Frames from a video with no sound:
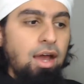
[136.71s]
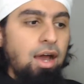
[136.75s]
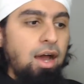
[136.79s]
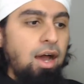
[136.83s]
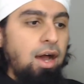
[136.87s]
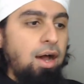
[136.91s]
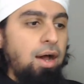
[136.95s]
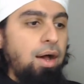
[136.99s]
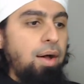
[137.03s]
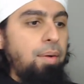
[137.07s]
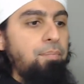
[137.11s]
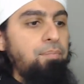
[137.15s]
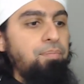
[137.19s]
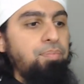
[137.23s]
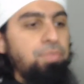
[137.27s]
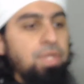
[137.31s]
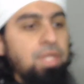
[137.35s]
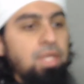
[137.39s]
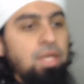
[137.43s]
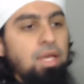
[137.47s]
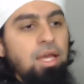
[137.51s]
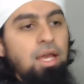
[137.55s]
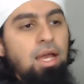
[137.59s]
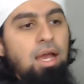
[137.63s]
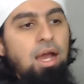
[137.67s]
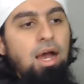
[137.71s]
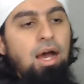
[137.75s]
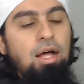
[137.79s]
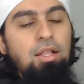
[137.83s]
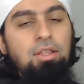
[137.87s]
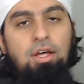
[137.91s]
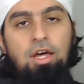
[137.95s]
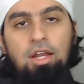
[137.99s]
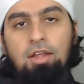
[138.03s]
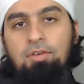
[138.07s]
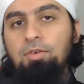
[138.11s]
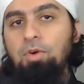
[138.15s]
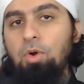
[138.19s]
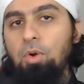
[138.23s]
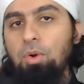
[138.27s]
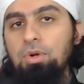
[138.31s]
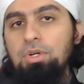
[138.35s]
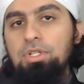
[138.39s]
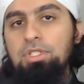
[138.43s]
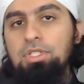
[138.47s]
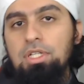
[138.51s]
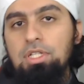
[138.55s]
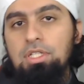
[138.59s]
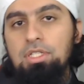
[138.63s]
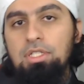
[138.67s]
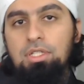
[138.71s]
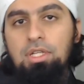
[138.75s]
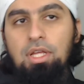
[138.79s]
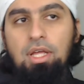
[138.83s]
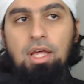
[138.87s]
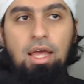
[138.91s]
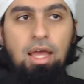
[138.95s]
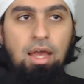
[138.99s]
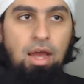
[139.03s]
A lot of courses